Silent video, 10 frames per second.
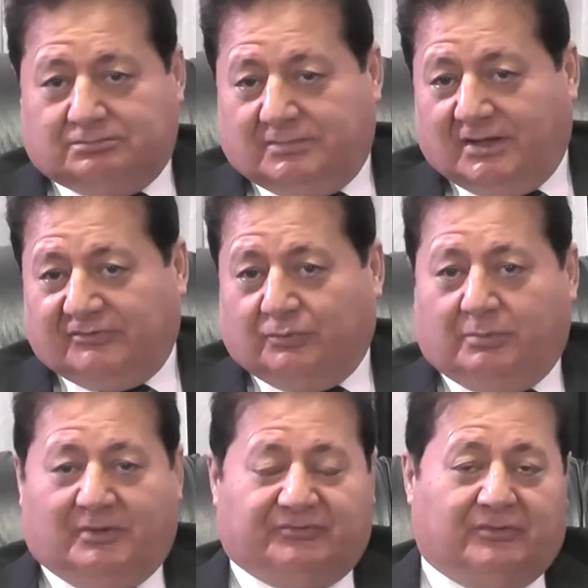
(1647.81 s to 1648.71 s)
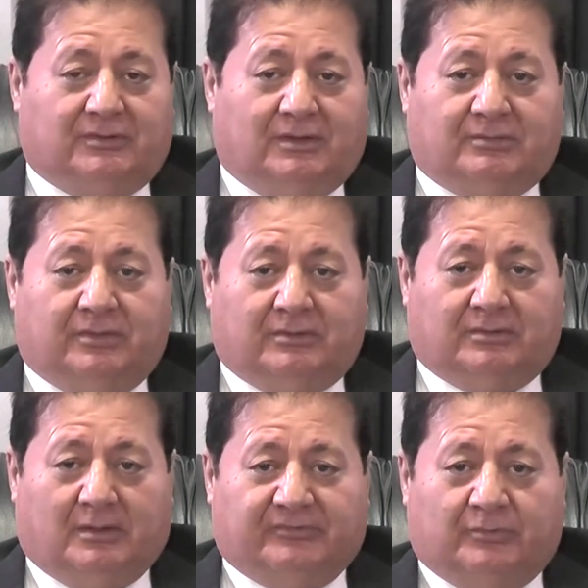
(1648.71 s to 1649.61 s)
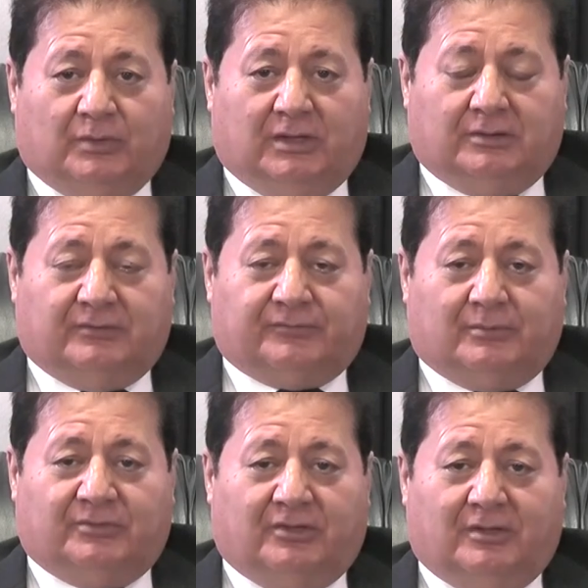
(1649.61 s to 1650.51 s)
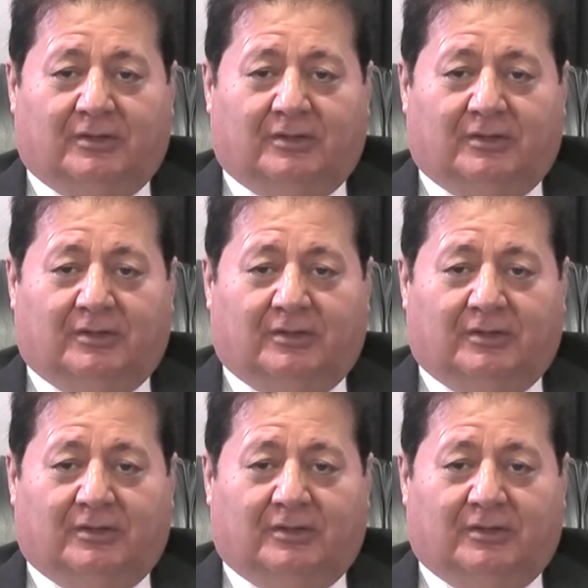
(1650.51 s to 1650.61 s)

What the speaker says: as we mentioned, as we hear from the